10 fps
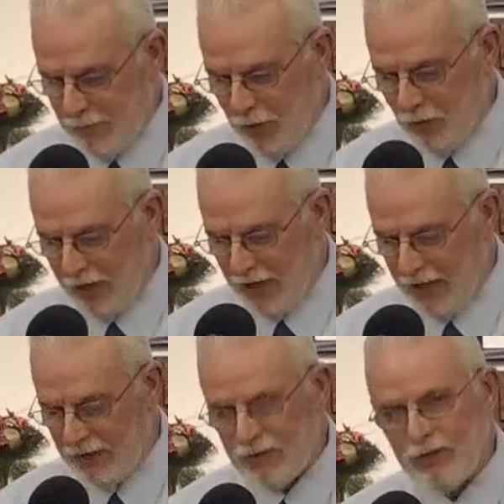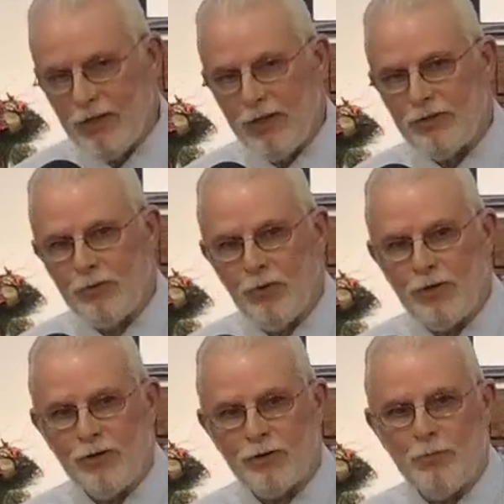Bill Gates is the
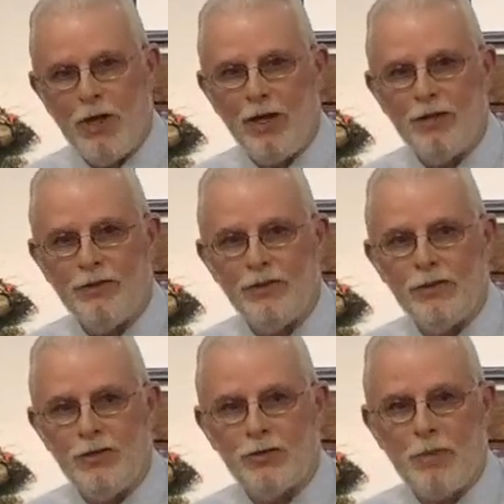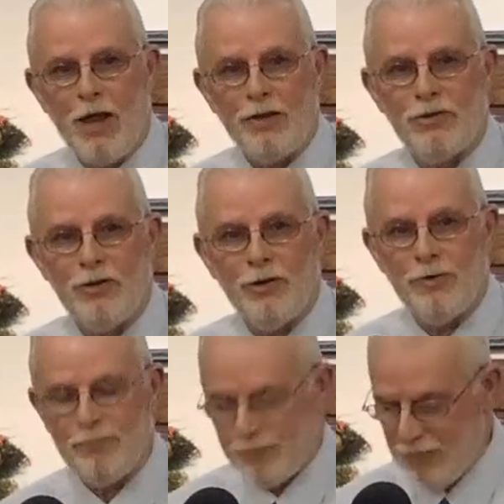richest man this past
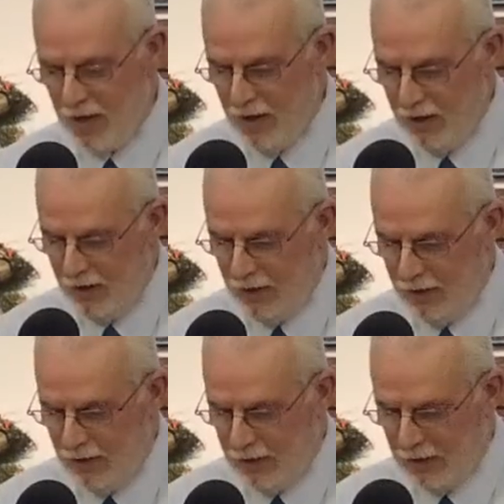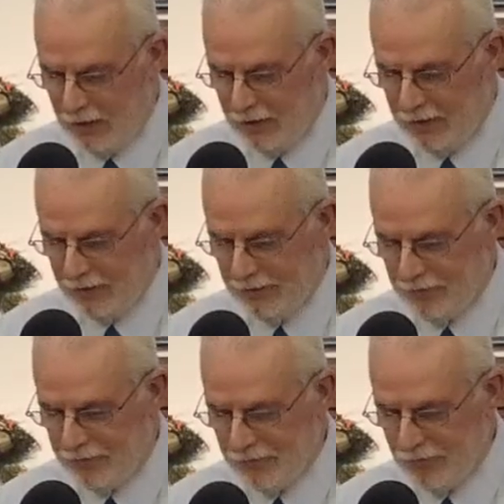year. Uh,
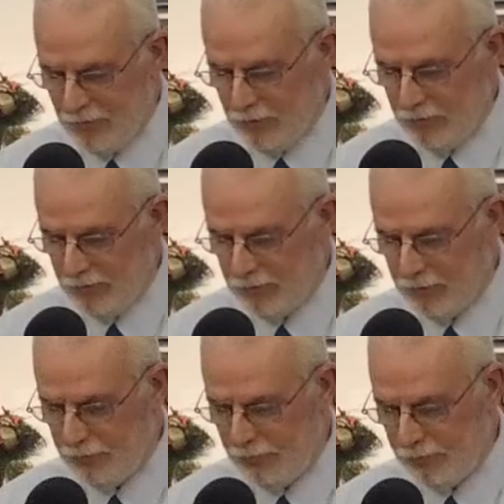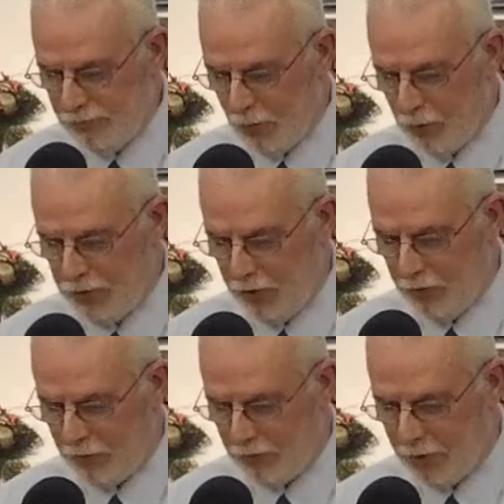fourth
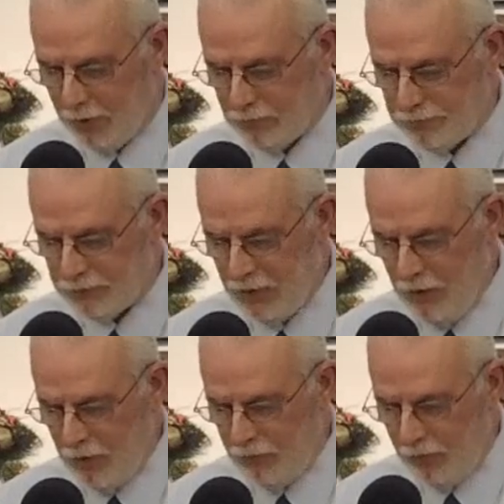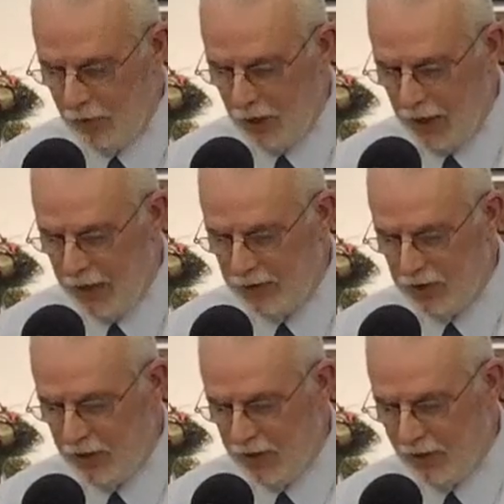year in a row.
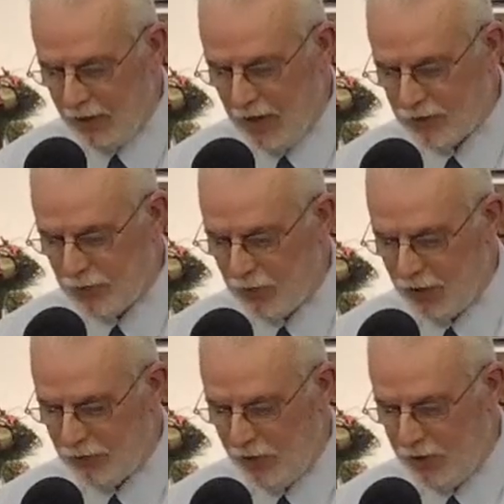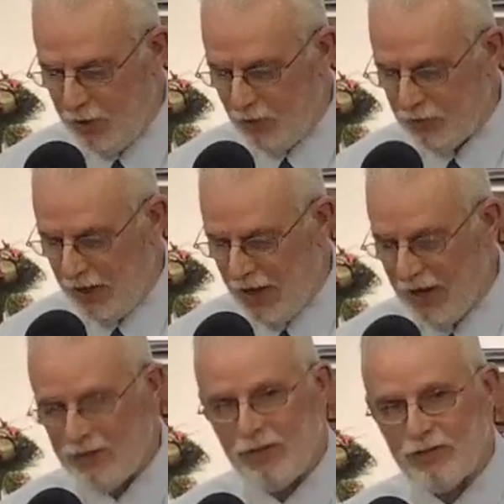18 out of the last 23 years, he
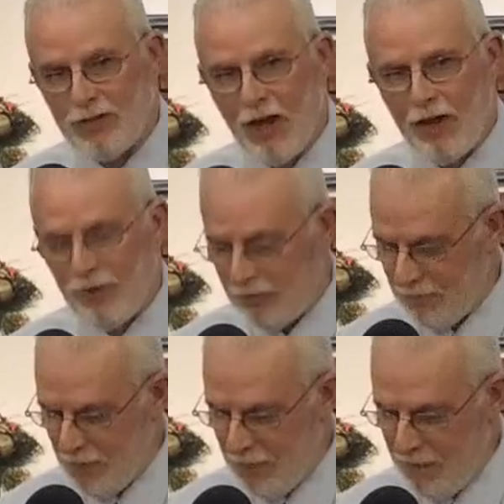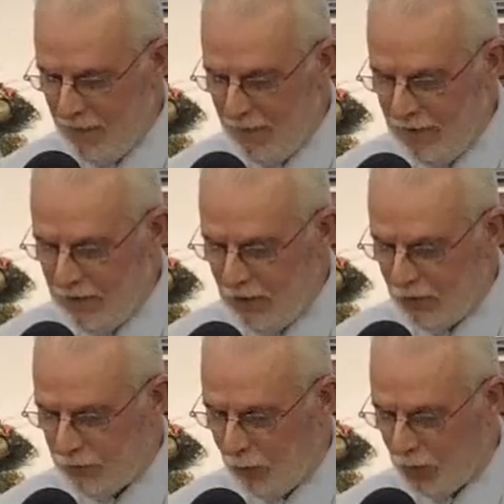has this title.
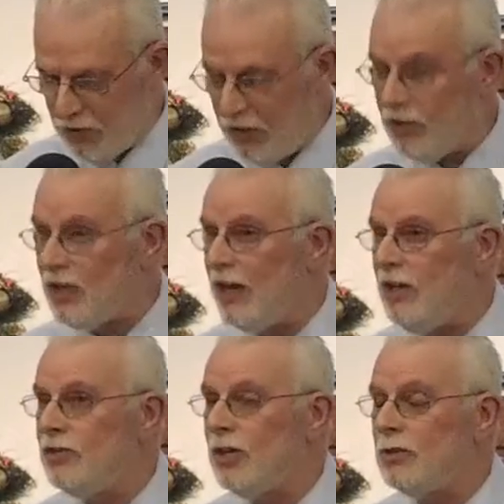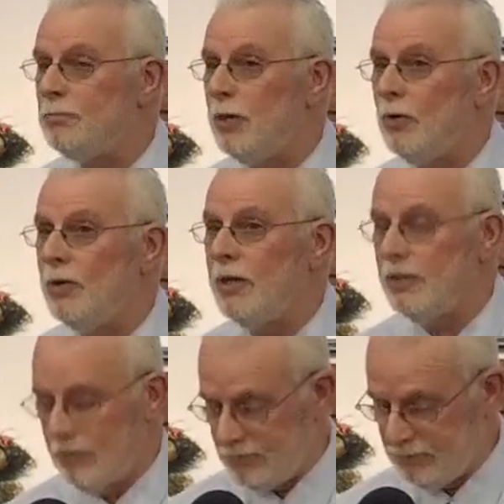His fortune is 86 billion.